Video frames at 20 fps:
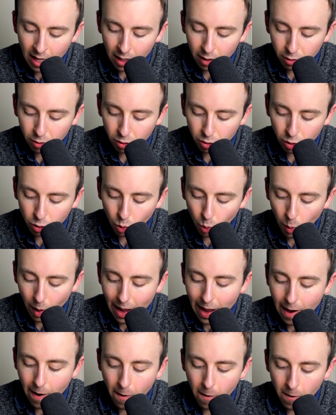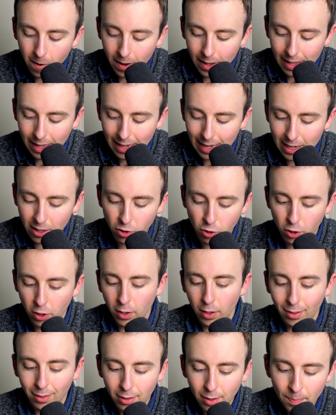square
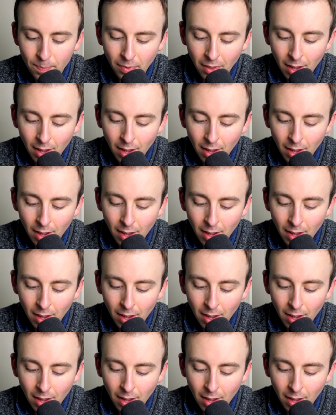inches.